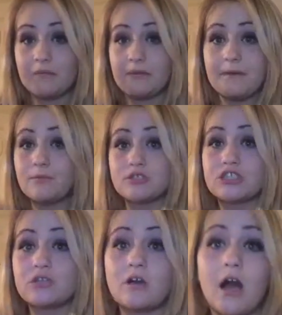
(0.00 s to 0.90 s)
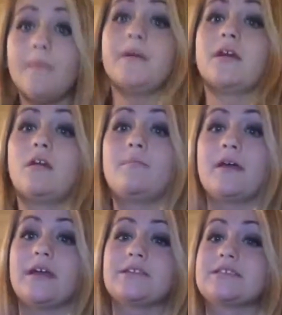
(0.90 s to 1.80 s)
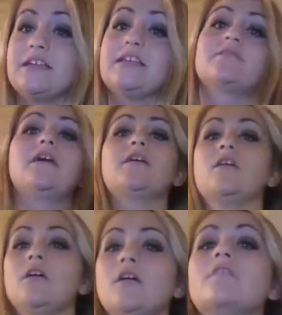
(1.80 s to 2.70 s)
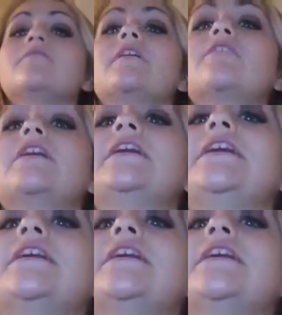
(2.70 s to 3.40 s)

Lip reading: I mean, people still comment on my skin, like right